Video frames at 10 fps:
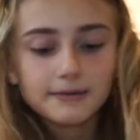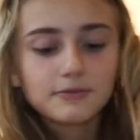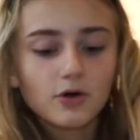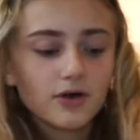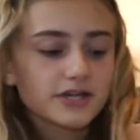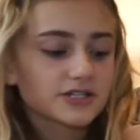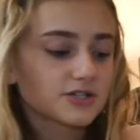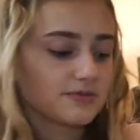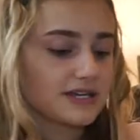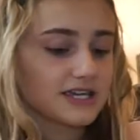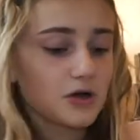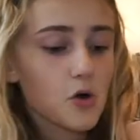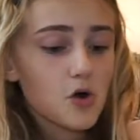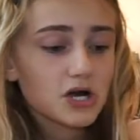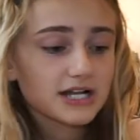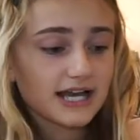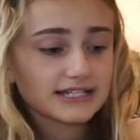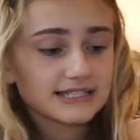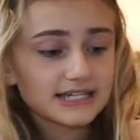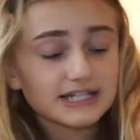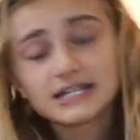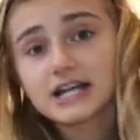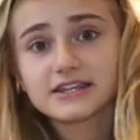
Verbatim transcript: am going to be organizing a ton